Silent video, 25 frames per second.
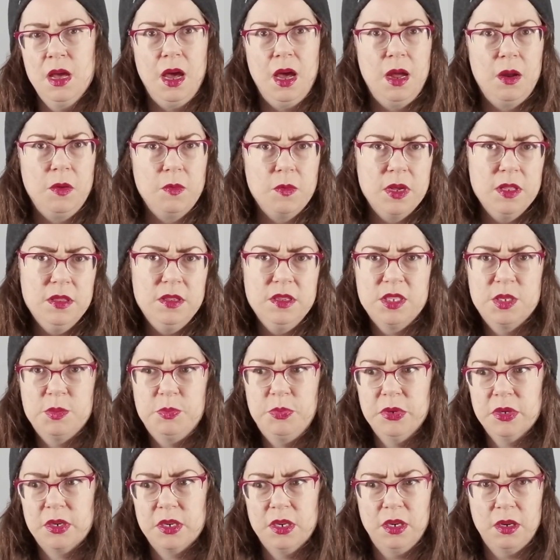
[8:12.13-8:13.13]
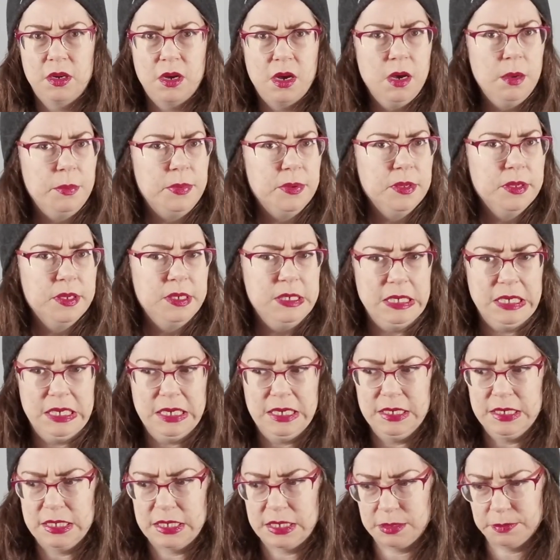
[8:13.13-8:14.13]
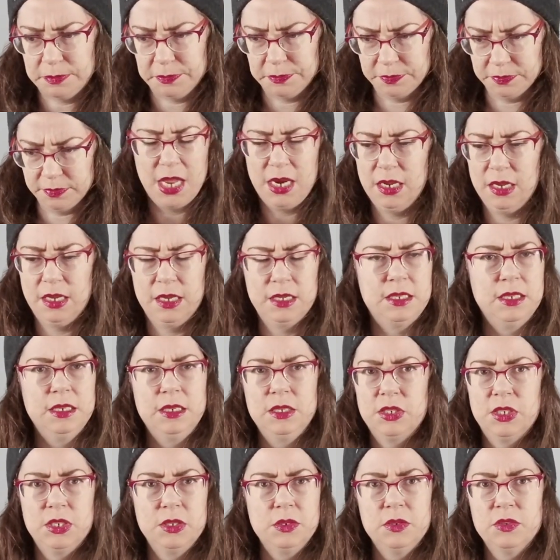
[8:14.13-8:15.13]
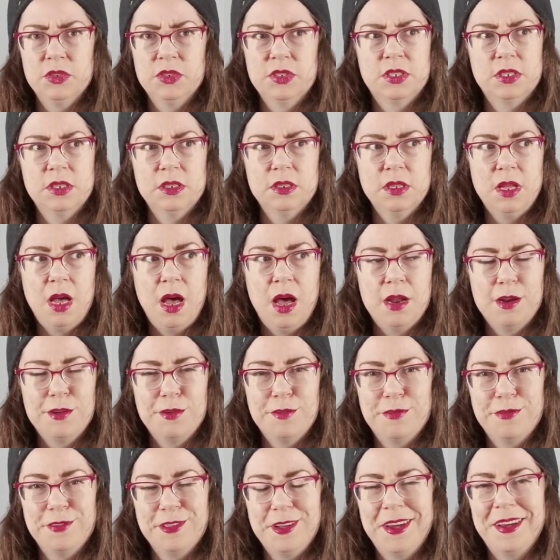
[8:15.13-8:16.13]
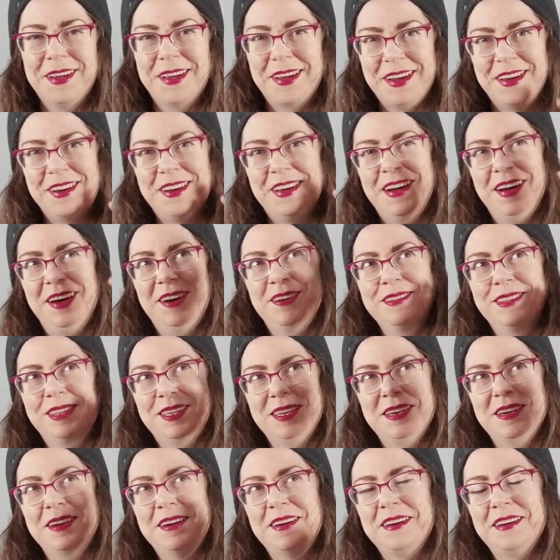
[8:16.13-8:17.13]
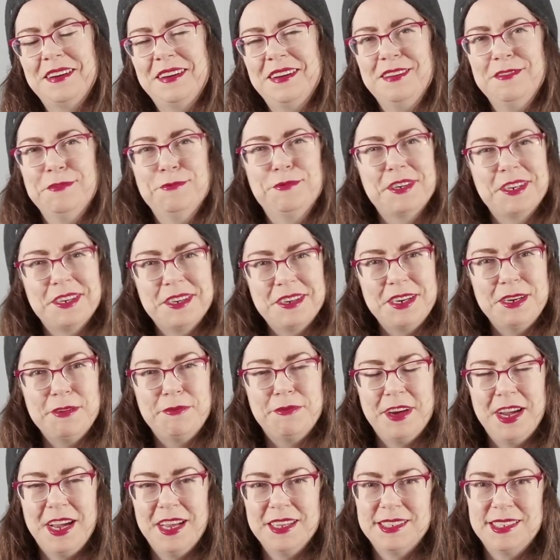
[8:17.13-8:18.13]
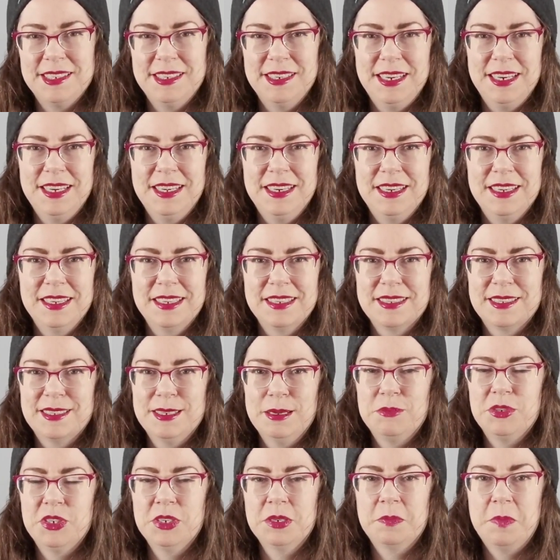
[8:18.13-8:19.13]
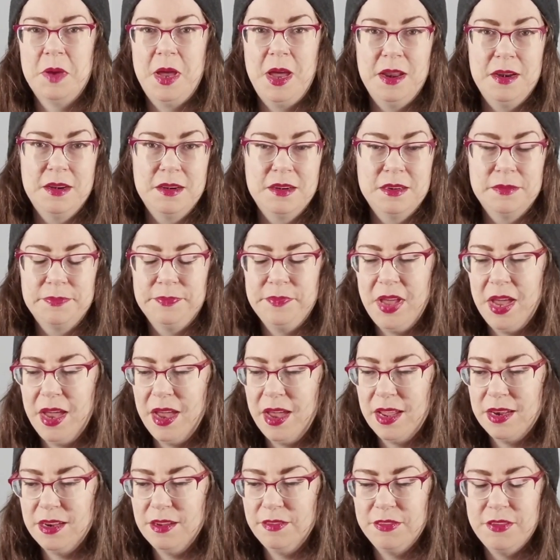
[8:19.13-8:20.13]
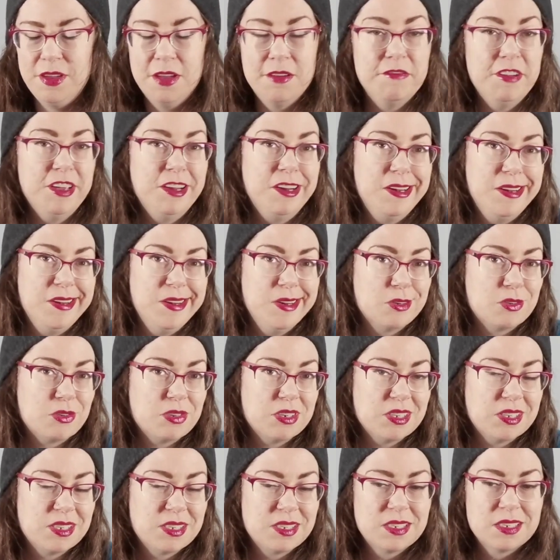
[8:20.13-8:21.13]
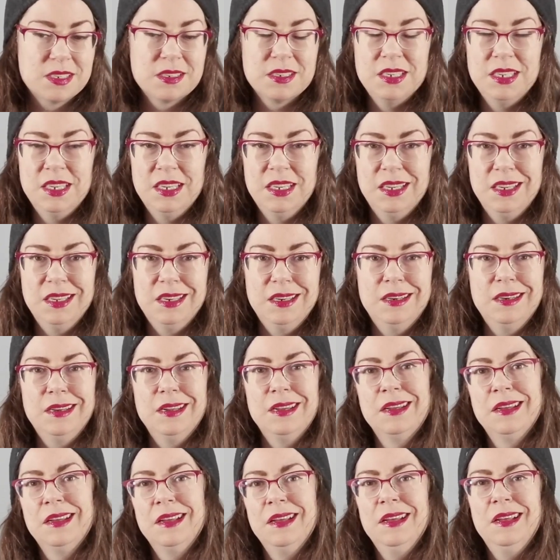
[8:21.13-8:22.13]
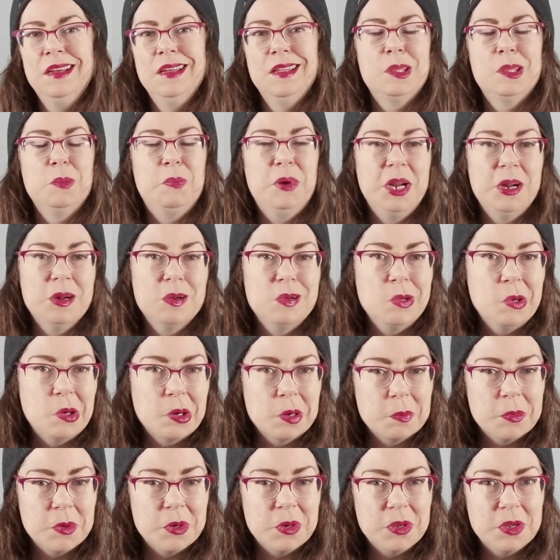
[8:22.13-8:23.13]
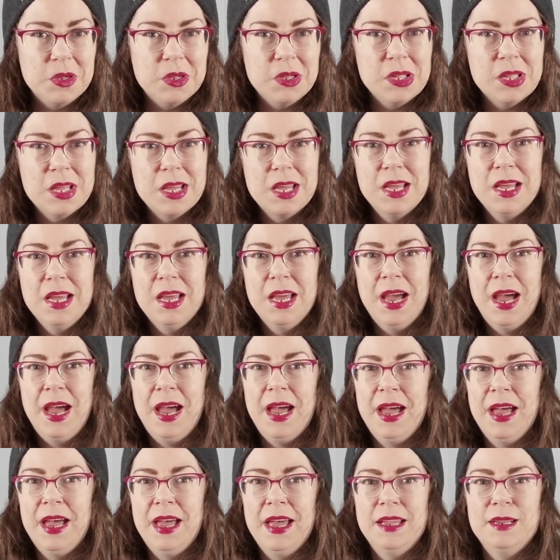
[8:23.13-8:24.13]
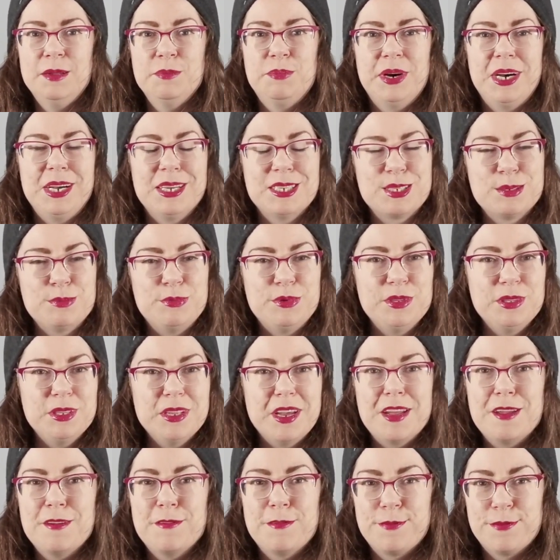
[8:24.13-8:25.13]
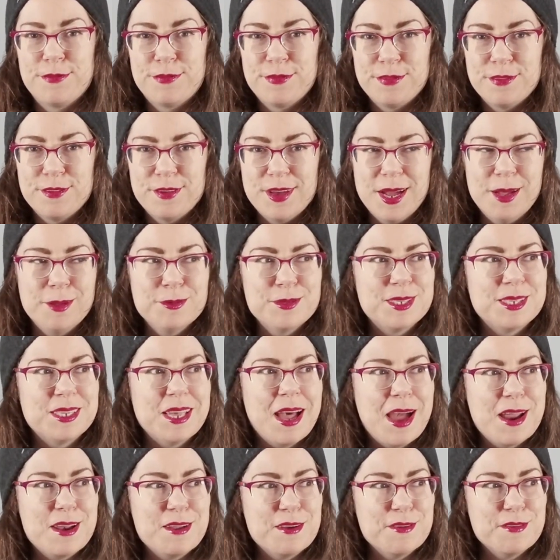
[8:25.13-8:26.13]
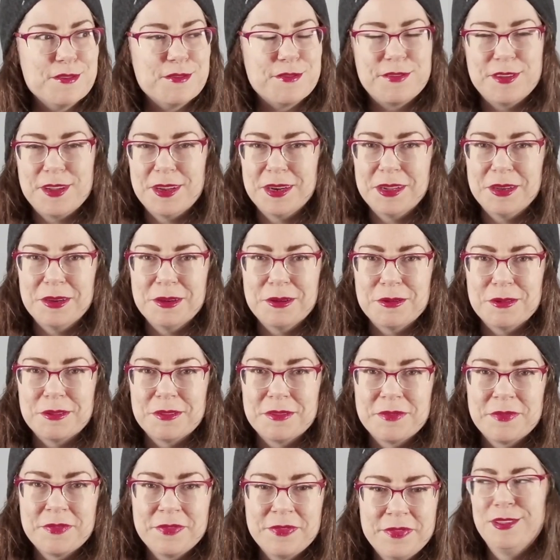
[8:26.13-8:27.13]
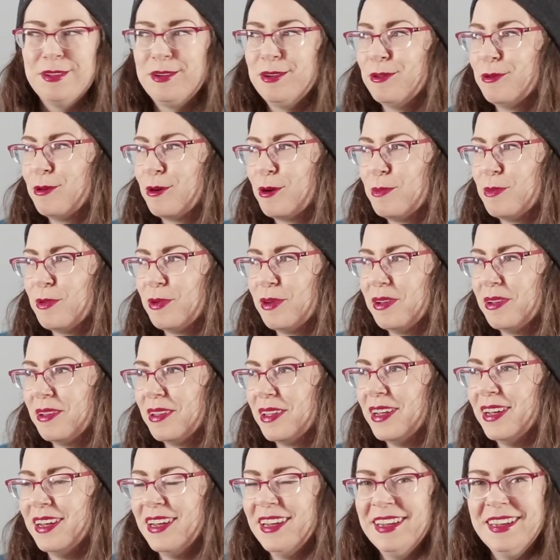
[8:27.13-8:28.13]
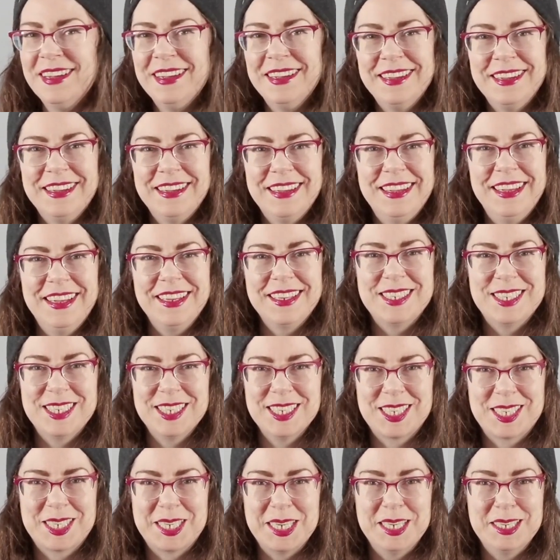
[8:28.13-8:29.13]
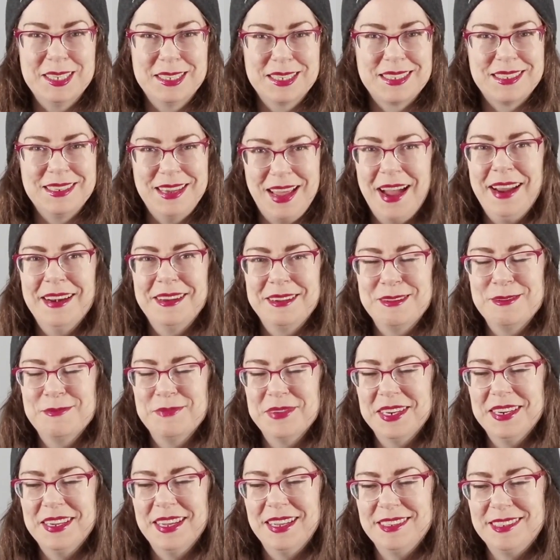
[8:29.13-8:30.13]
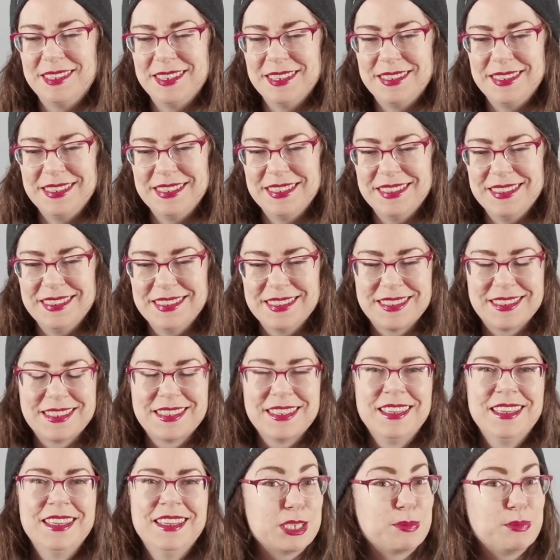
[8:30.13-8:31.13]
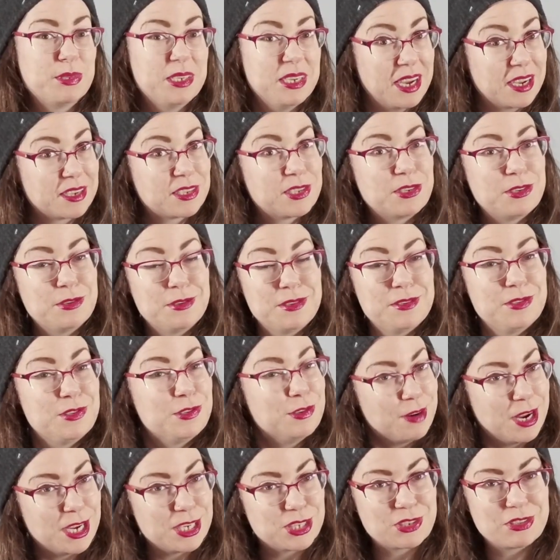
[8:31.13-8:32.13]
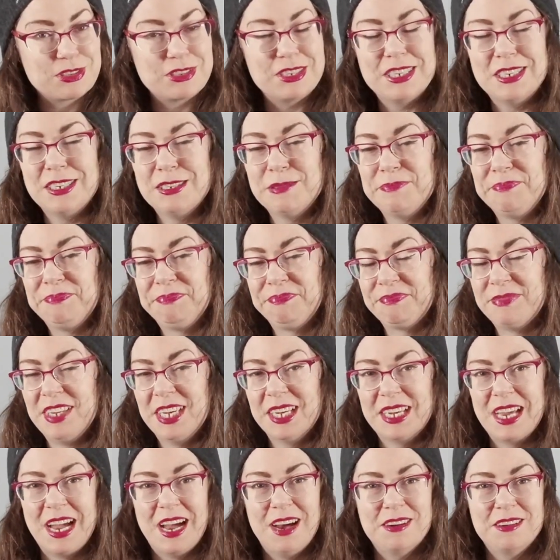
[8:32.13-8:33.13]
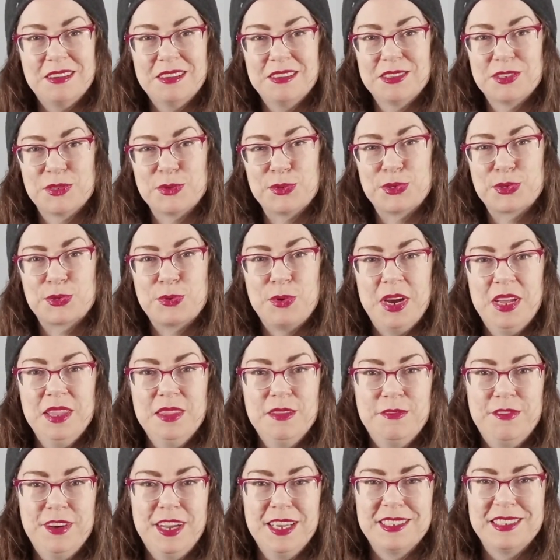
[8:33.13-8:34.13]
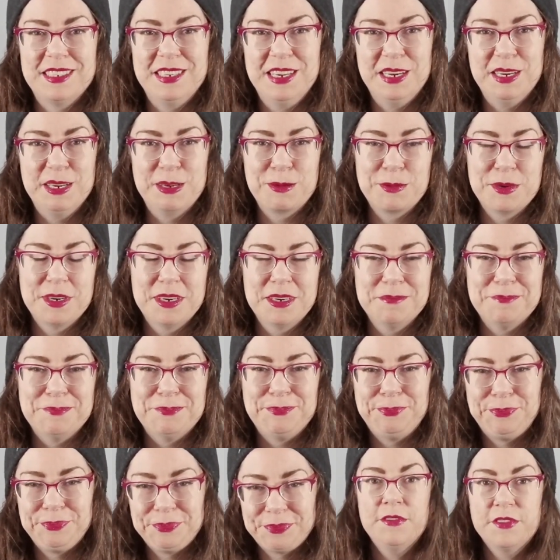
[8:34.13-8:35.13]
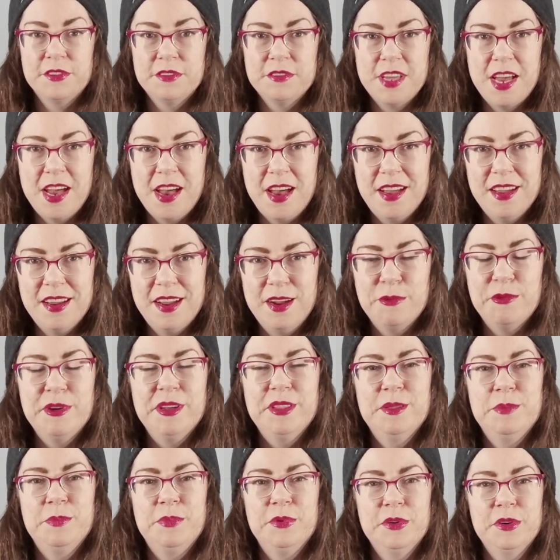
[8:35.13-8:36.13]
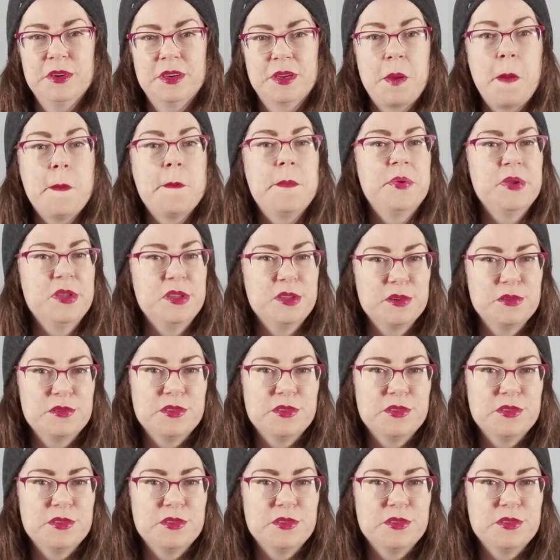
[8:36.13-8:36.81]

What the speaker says: I read this book in a couple of days. And it gets into just a lot of like kind of out there and very fascinating subject matter. And if you have any interest in the paranormal and possible life outside of, you know, the normal existence, non-human entities, possibly extraterrestrial, Encounters was quite the fascinating read. After that, I read the book Be